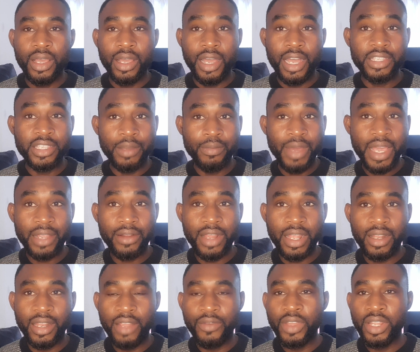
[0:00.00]
As a
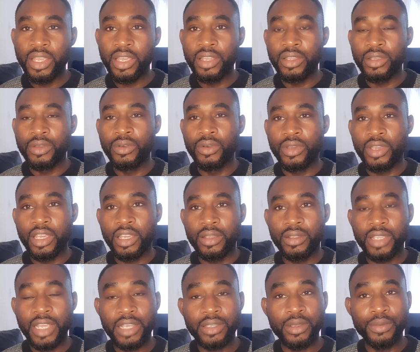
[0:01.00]
migrant living in the
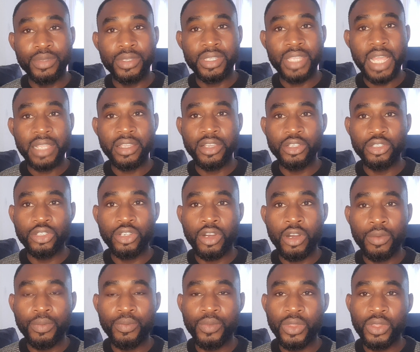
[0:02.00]
UK, there are some certain
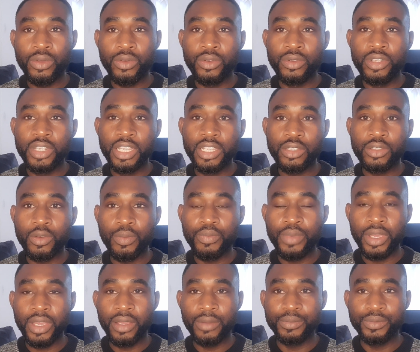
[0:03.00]
jobs you need to
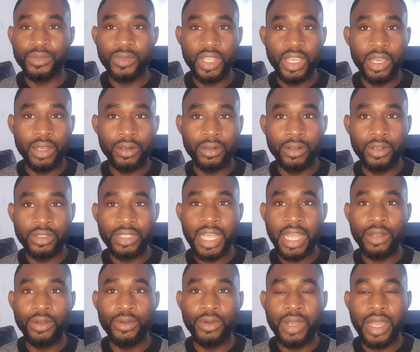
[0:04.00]
pay a
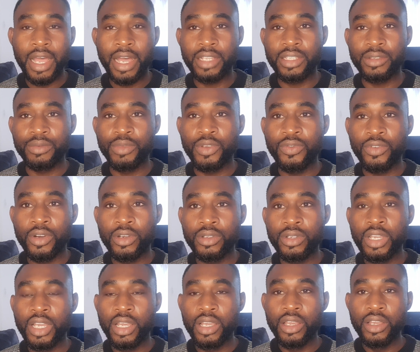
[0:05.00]
closer look at before
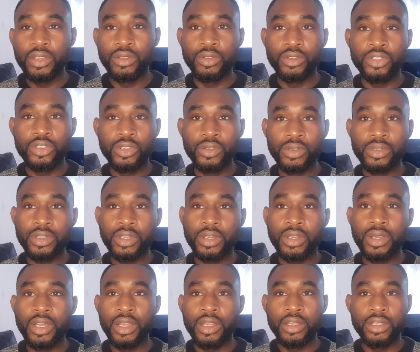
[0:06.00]
you choose
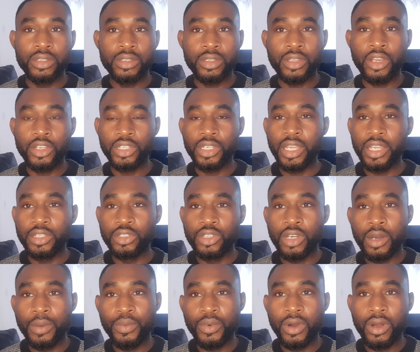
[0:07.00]
such a
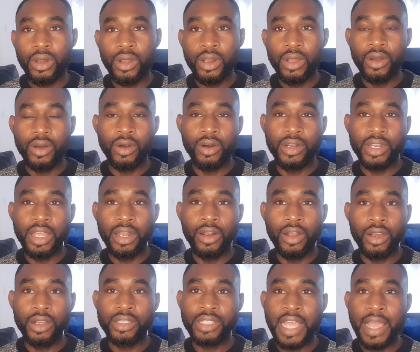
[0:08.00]
job on a
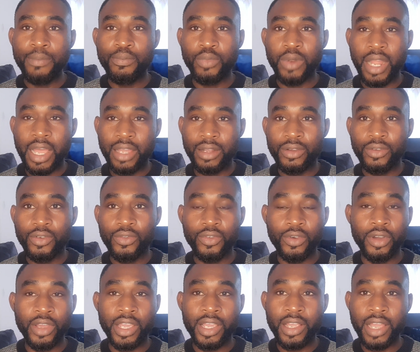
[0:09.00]
long-time plan
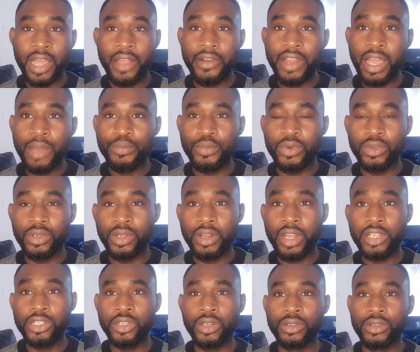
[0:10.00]
for a career
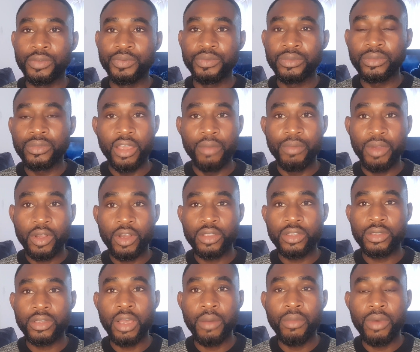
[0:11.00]
progression.
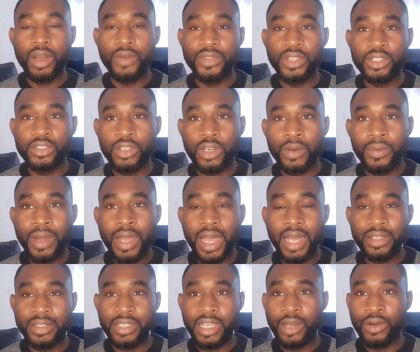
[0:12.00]
Because some of these jobs
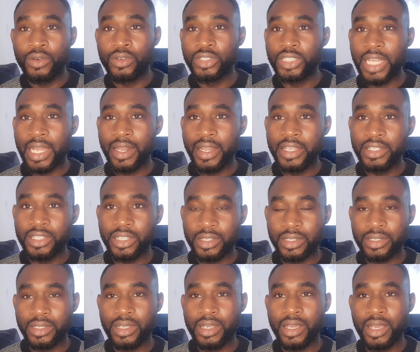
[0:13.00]
have their own
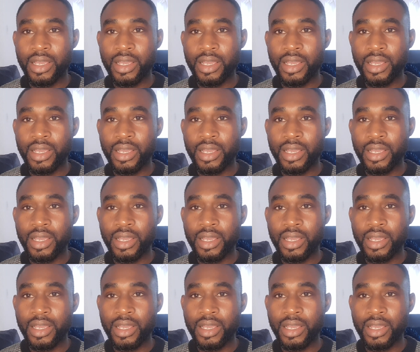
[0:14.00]
challenges.